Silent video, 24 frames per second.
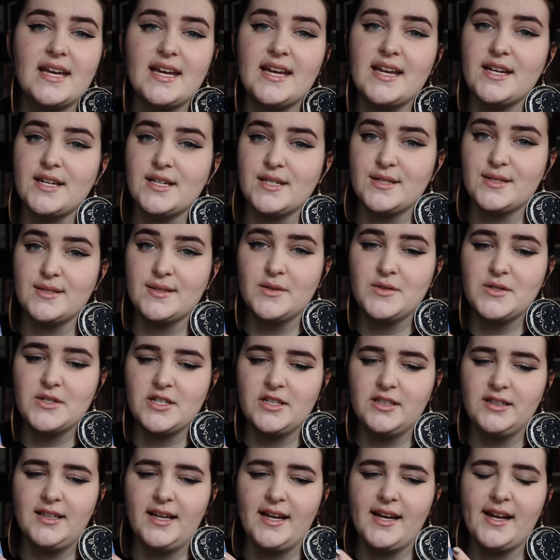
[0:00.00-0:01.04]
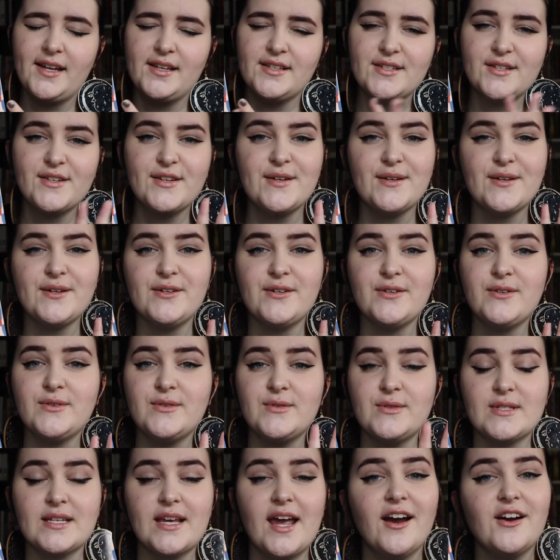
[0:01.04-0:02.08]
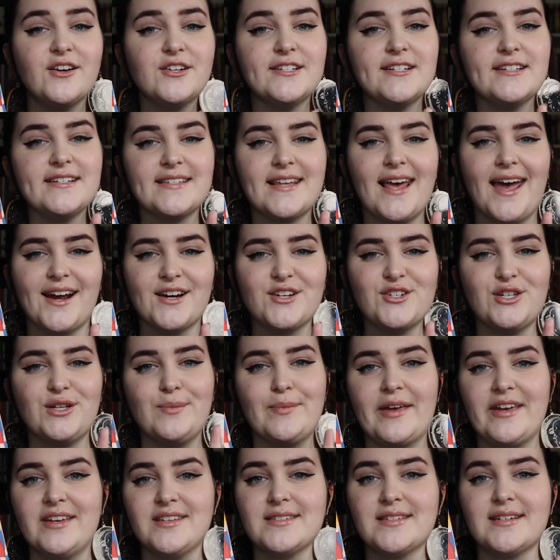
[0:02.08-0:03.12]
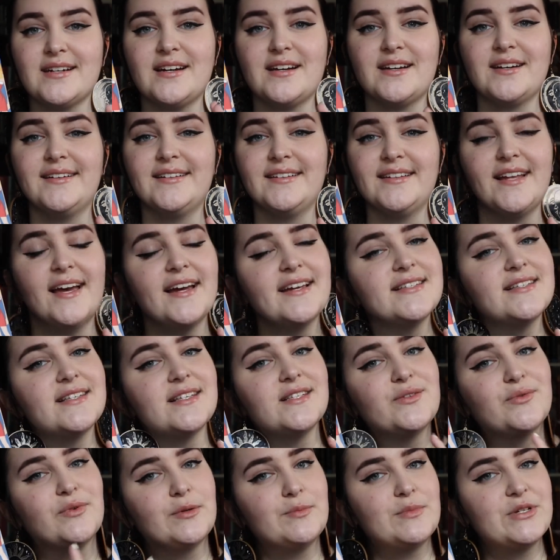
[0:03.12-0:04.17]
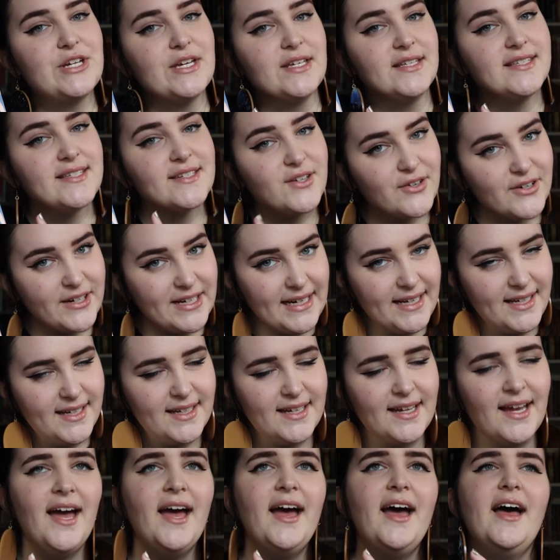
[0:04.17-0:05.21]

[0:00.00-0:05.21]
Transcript: a socialite whose character is actually based on Alexis from Schitt's Creek.